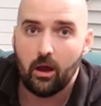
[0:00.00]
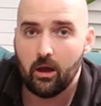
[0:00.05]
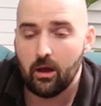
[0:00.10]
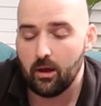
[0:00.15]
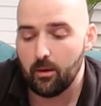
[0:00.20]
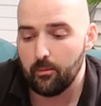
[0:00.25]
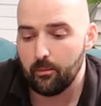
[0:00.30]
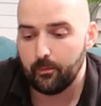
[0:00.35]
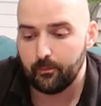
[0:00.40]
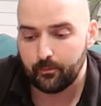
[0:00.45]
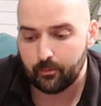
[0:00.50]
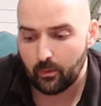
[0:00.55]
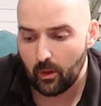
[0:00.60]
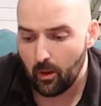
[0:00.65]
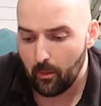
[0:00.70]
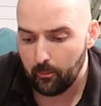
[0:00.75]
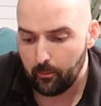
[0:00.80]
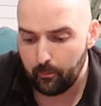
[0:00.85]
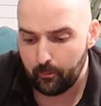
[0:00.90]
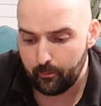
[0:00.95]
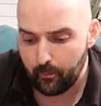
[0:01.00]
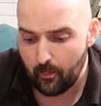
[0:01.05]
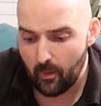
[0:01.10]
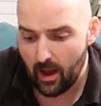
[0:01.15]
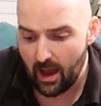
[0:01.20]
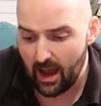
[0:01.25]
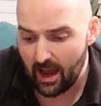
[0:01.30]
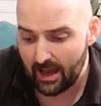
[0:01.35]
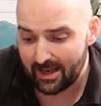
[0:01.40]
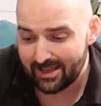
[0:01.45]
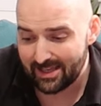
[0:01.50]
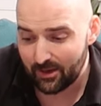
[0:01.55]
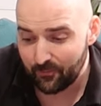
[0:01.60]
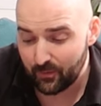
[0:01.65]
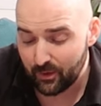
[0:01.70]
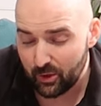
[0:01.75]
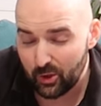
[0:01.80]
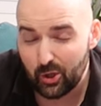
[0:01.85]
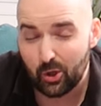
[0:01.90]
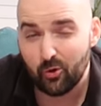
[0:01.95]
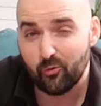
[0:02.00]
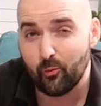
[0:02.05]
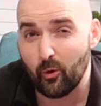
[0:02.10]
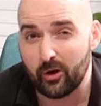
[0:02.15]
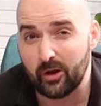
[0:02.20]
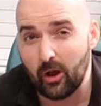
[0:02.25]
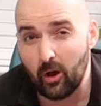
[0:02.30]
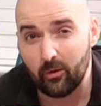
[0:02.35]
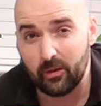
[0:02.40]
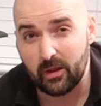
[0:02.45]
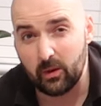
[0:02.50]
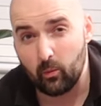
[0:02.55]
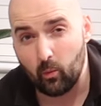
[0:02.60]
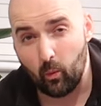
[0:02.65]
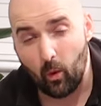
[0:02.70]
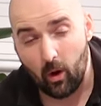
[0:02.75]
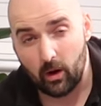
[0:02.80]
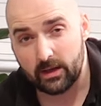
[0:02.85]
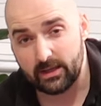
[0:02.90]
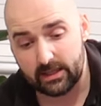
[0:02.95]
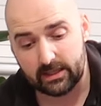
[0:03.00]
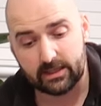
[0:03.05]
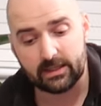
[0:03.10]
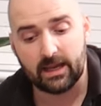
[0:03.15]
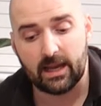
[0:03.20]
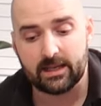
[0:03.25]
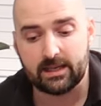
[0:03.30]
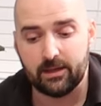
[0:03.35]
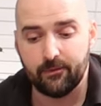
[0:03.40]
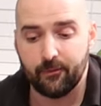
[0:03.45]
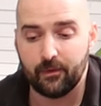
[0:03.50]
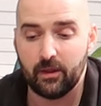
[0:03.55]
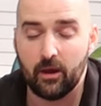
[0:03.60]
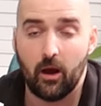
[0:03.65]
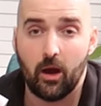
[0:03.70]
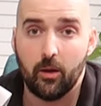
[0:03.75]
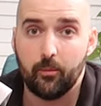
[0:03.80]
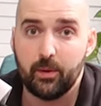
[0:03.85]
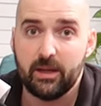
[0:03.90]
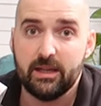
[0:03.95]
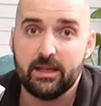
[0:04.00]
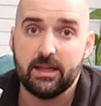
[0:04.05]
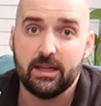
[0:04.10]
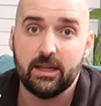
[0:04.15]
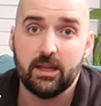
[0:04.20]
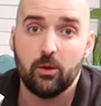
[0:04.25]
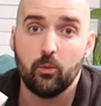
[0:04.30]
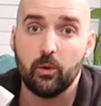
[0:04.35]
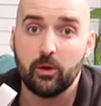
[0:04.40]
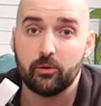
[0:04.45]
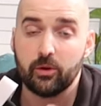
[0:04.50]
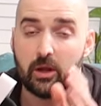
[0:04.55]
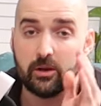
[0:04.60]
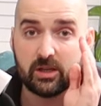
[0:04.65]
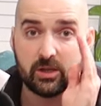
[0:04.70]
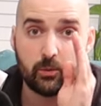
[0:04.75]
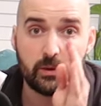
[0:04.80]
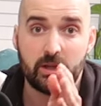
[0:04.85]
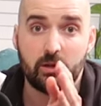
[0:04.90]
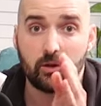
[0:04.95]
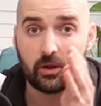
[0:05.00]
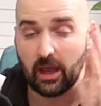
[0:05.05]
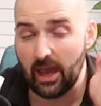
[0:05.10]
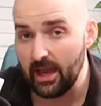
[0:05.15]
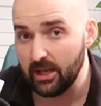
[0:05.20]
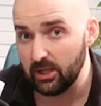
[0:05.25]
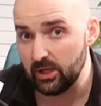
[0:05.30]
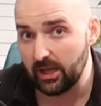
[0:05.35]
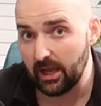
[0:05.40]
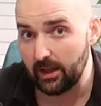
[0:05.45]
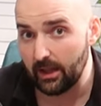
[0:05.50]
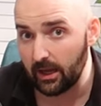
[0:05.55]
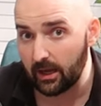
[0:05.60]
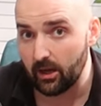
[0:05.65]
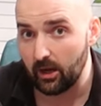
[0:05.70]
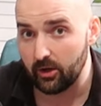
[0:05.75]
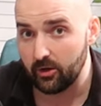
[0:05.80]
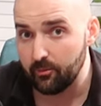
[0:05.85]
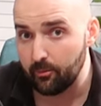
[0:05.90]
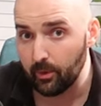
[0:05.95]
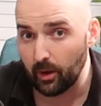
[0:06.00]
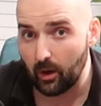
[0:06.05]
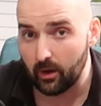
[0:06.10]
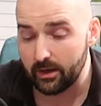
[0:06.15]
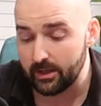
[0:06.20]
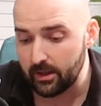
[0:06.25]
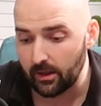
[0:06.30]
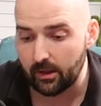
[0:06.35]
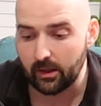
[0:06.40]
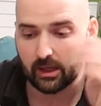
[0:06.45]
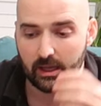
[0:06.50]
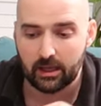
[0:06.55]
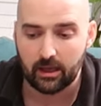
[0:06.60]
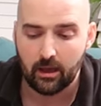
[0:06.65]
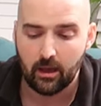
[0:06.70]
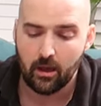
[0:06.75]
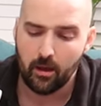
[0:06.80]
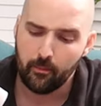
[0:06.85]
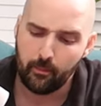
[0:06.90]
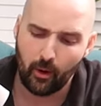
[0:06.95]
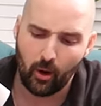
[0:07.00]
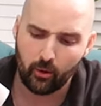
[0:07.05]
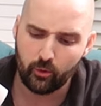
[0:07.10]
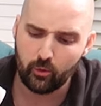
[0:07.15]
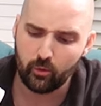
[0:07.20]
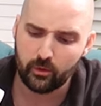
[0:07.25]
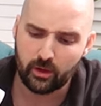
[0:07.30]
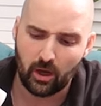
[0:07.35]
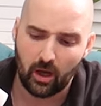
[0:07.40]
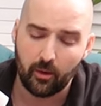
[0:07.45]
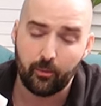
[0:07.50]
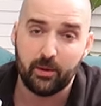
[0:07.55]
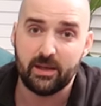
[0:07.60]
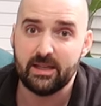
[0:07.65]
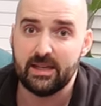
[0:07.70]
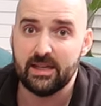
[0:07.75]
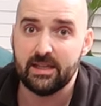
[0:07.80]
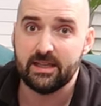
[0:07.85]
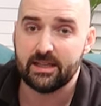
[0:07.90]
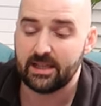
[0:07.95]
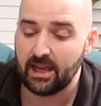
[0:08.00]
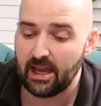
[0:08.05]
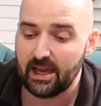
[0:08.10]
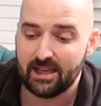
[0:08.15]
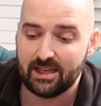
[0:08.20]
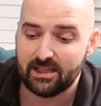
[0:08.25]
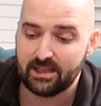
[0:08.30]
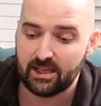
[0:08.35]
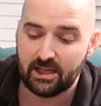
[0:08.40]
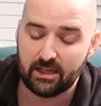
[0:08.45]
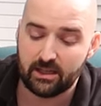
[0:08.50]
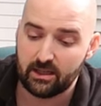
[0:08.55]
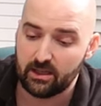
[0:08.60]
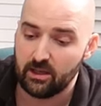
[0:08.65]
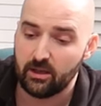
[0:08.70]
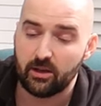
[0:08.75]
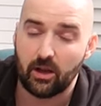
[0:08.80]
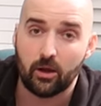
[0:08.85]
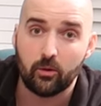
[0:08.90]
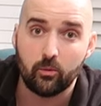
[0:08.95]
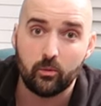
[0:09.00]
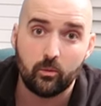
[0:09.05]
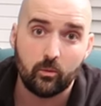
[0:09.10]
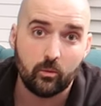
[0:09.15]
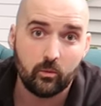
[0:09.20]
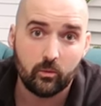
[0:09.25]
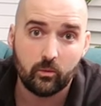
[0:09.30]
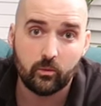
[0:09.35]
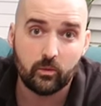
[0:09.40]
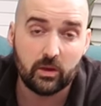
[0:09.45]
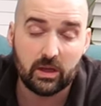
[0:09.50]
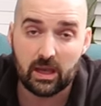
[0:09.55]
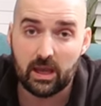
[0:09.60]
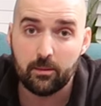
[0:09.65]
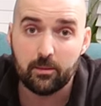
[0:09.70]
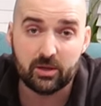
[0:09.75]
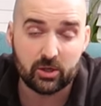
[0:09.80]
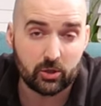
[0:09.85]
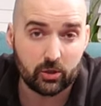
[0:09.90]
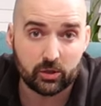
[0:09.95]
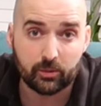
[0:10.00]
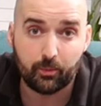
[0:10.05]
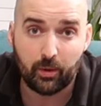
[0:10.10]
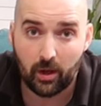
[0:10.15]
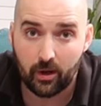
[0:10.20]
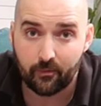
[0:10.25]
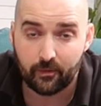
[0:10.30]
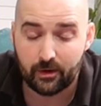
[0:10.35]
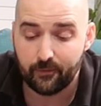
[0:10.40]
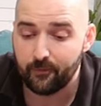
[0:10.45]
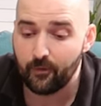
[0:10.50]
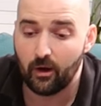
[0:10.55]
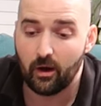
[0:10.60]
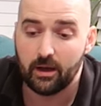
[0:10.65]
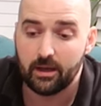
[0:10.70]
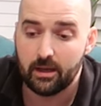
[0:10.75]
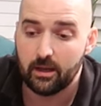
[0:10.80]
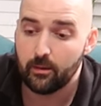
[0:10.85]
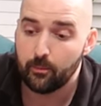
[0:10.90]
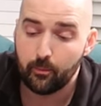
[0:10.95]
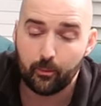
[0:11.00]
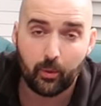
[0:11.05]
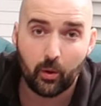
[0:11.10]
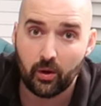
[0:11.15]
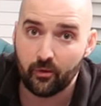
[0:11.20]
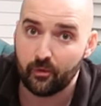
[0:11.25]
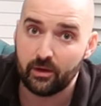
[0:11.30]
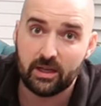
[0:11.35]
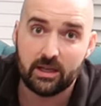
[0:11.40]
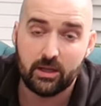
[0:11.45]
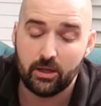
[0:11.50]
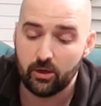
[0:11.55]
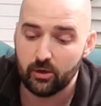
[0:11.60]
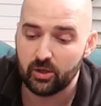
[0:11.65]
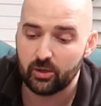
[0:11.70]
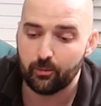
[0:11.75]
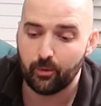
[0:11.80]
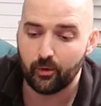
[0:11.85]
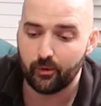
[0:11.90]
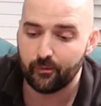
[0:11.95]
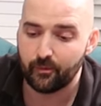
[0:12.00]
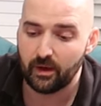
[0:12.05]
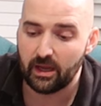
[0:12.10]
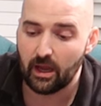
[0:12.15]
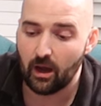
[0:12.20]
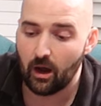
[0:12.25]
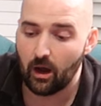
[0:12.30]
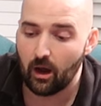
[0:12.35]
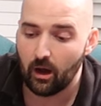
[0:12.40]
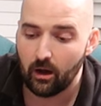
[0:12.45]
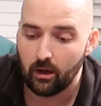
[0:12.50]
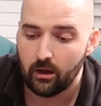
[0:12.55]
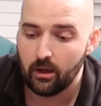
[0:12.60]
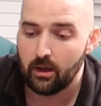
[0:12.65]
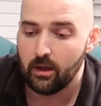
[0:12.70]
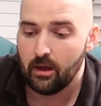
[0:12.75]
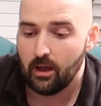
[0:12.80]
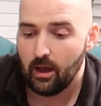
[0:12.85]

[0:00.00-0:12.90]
Um, and if you do run it on the wider setting for the IPD, you will notice when you look ahead, you get that kind of blinder thing. But on all the IPD settings, it you know the image looks perfectly fine, perfectly usable VR,